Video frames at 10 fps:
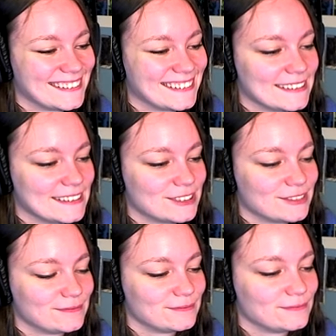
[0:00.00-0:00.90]

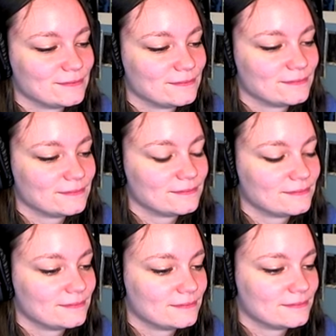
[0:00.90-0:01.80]

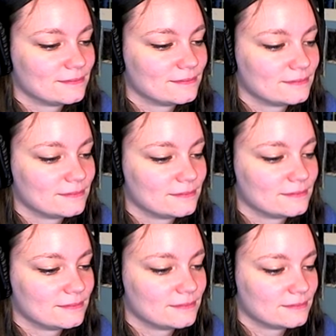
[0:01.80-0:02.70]

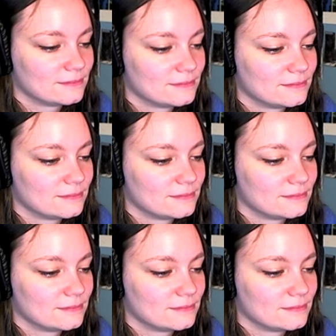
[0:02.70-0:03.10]
(no one is talking)